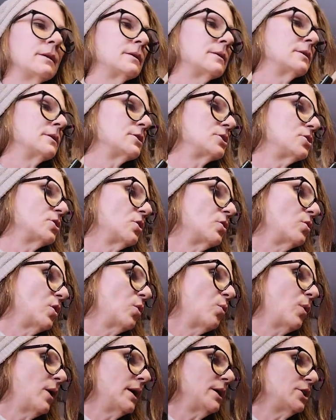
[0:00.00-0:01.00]
So
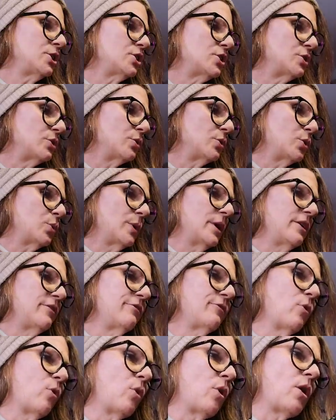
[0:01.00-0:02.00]
1, 2, 3,
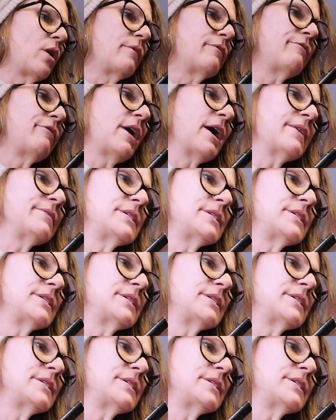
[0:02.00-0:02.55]
4, 5,